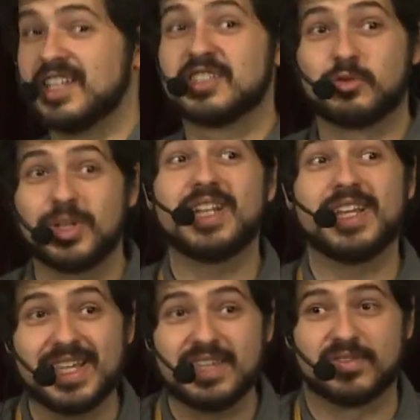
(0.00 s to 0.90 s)
is
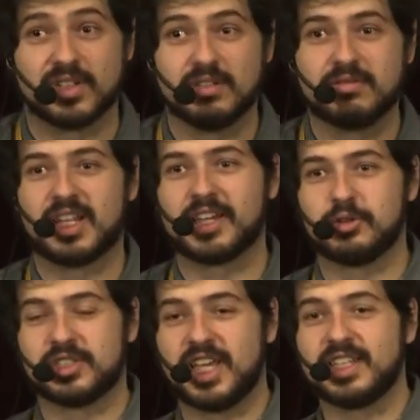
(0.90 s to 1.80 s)
really evil, like
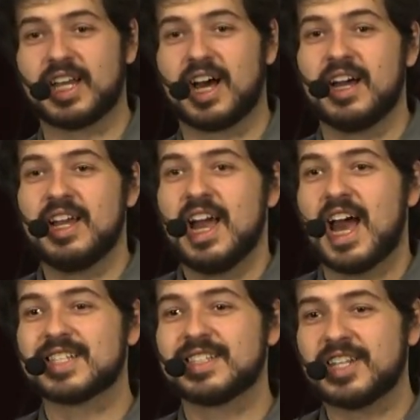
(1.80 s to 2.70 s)
your data
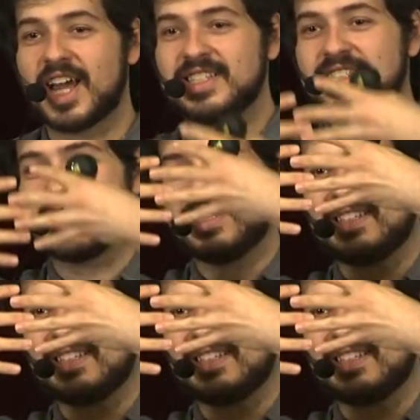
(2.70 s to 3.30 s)
has a nice